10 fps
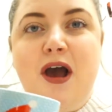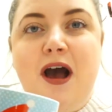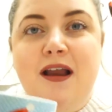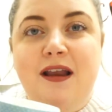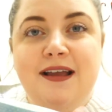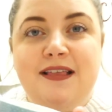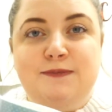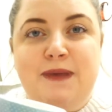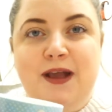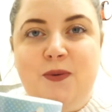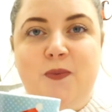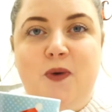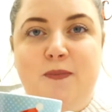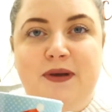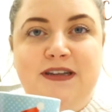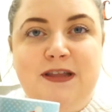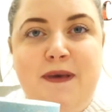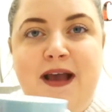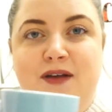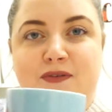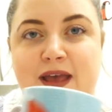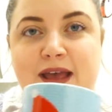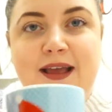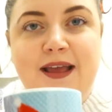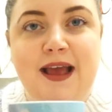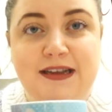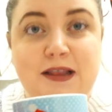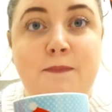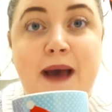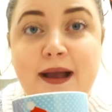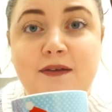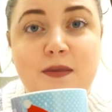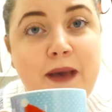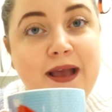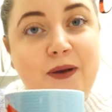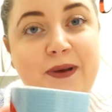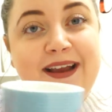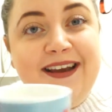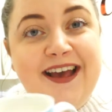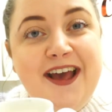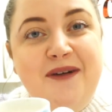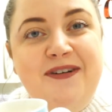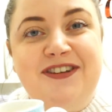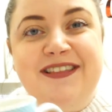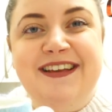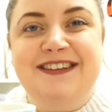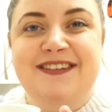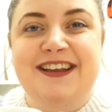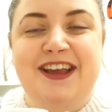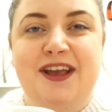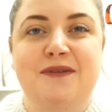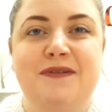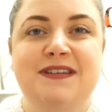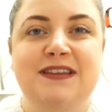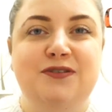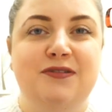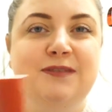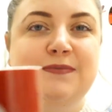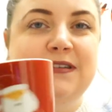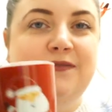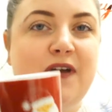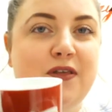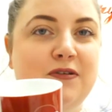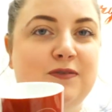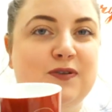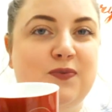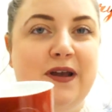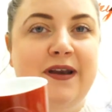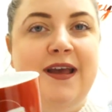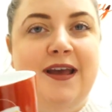I like this penguin one because the back of it has the back of the penguin, which I think is really cute. Whereas this Christmas, Father Christmas one